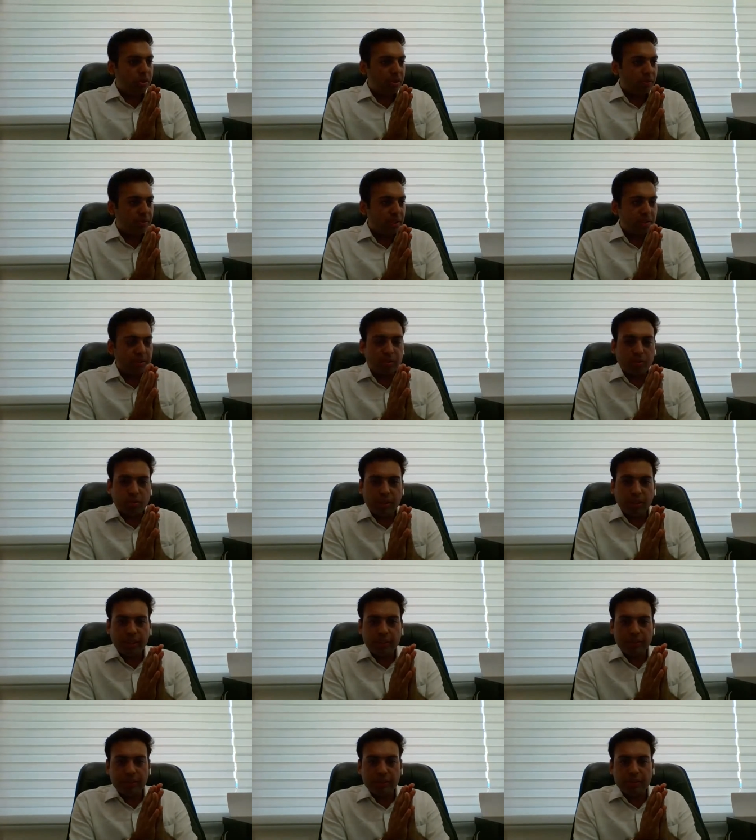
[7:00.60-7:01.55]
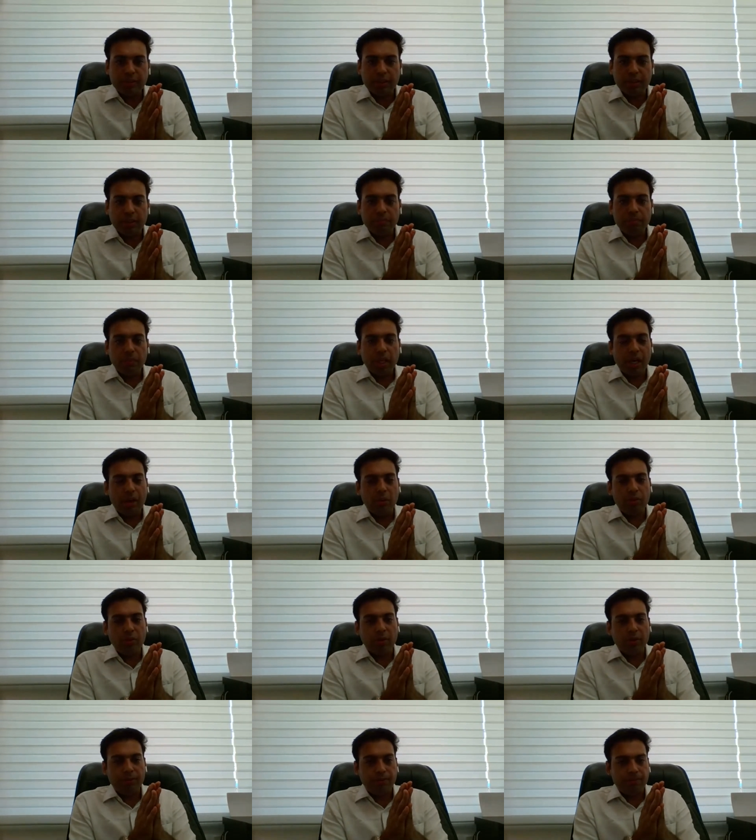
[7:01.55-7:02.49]
most of the students uh,
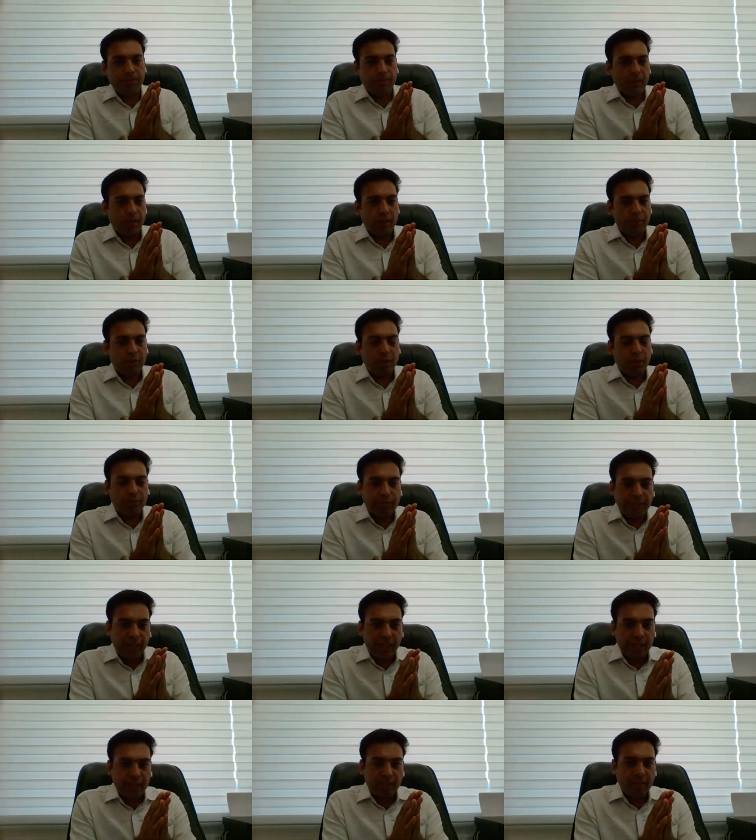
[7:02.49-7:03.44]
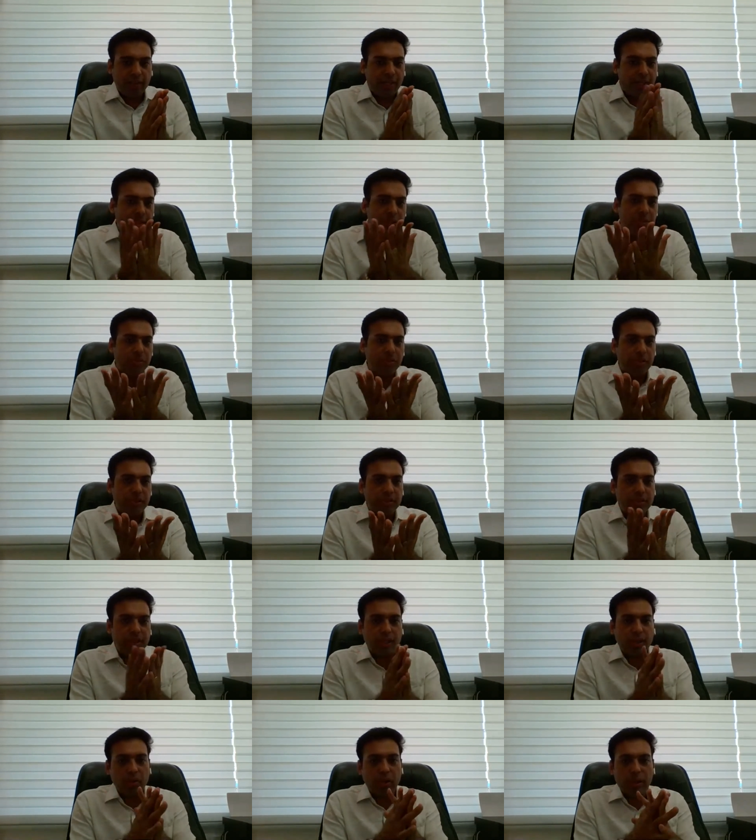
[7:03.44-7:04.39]
out of out of ten, nine
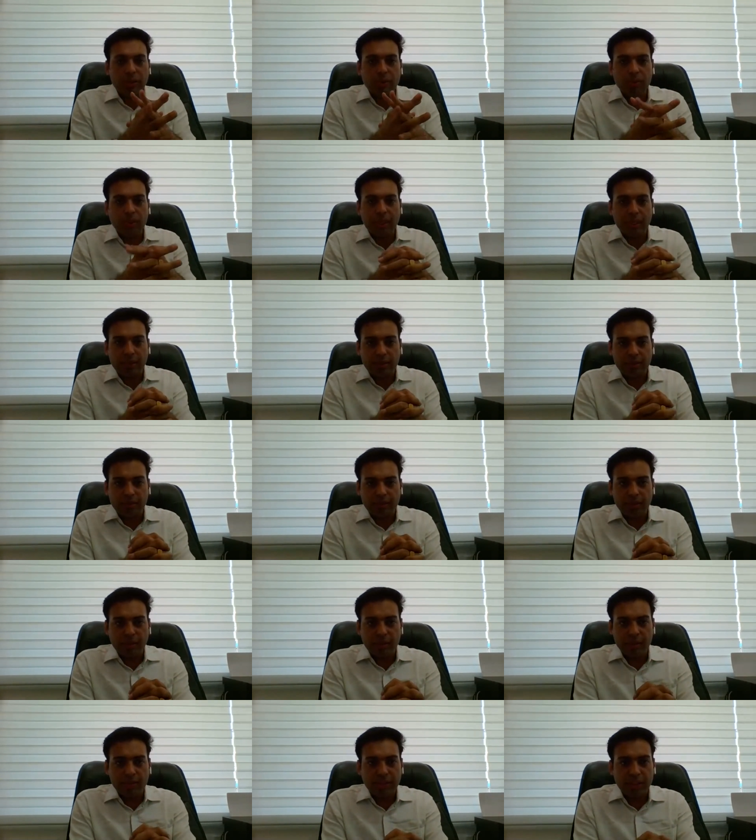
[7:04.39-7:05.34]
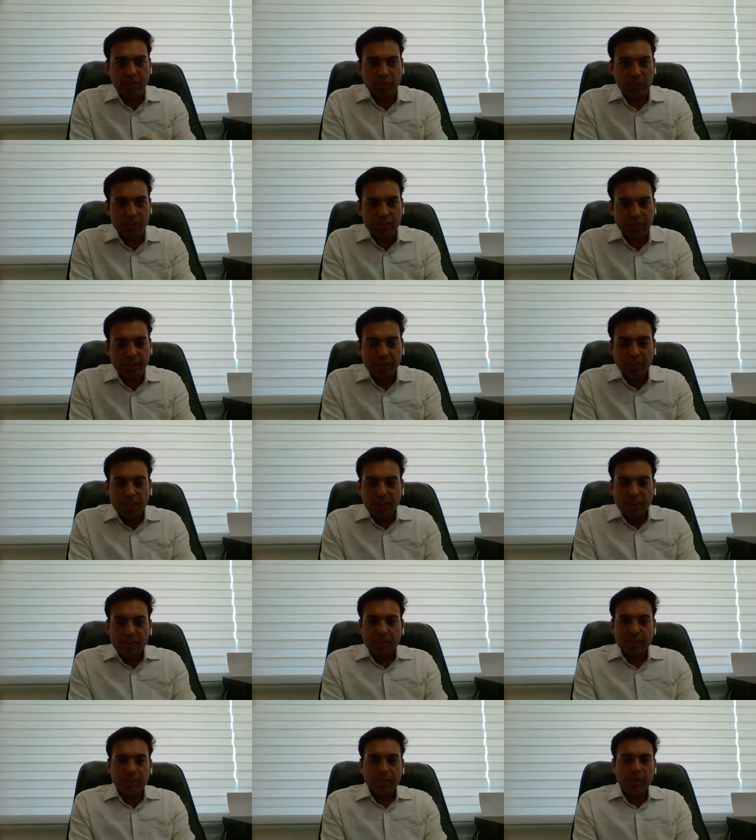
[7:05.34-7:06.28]
students are going to get uh, their visa.
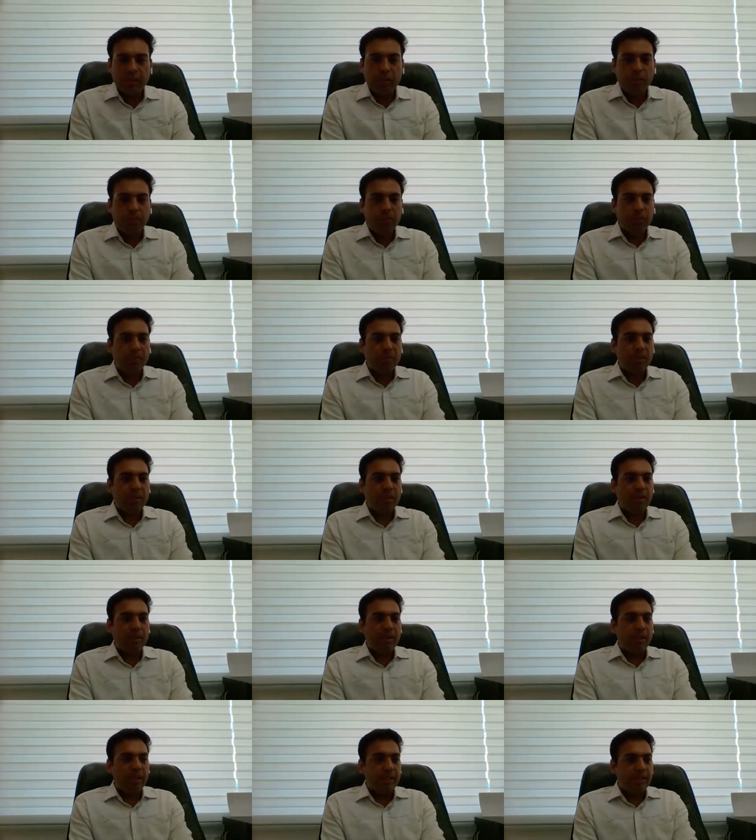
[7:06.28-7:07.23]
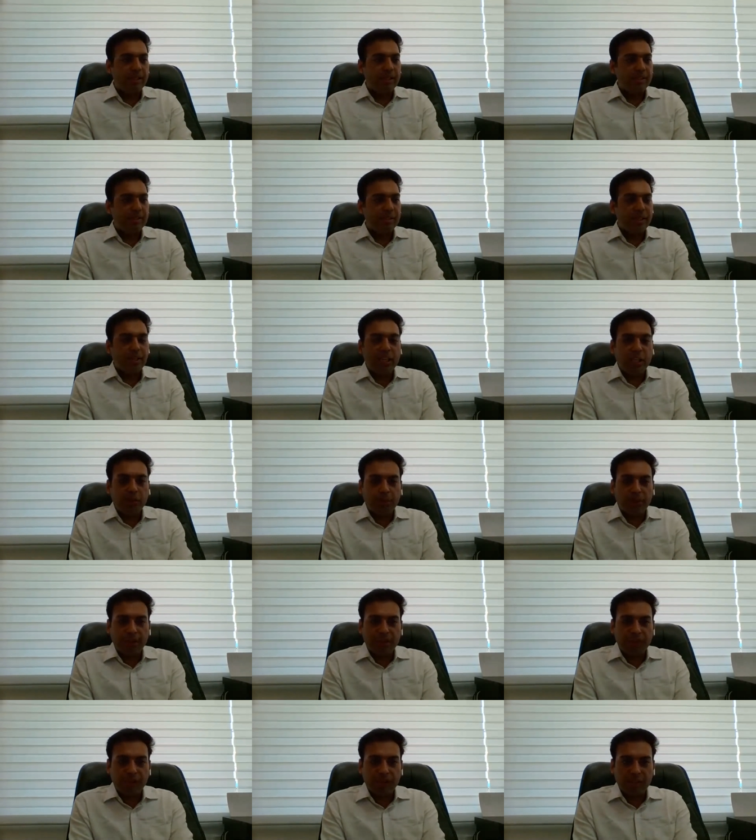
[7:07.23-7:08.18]
So uh, it is really
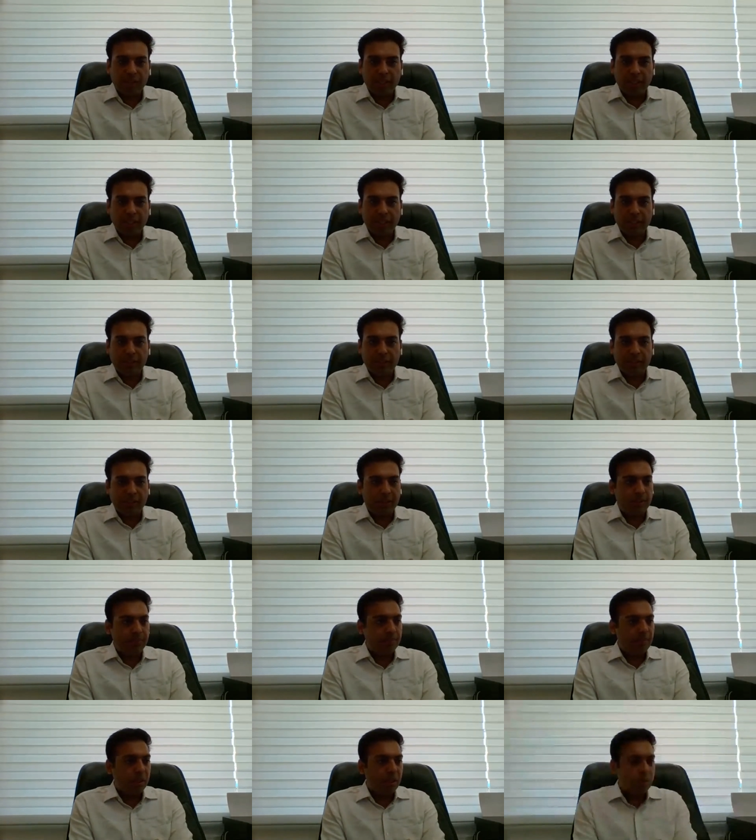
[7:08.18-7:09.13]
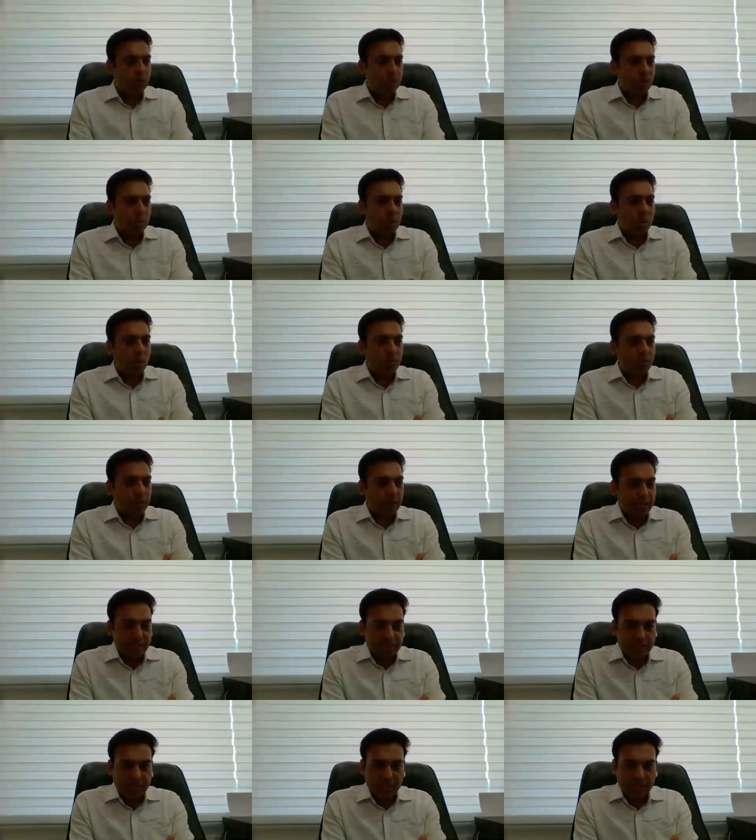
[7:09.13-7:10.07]
preferred that uh, you go for
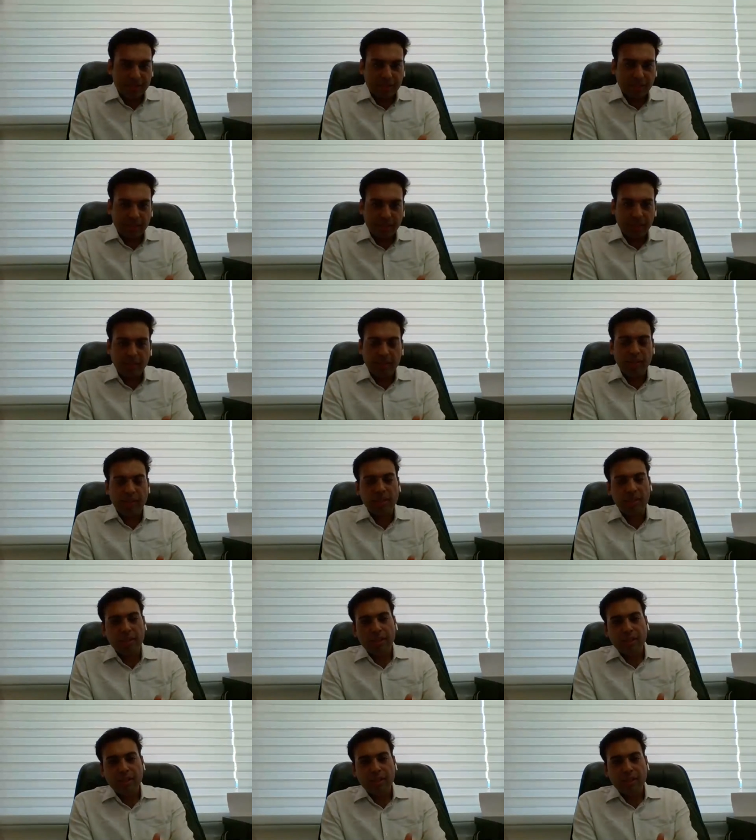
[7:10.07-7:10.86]
S D S category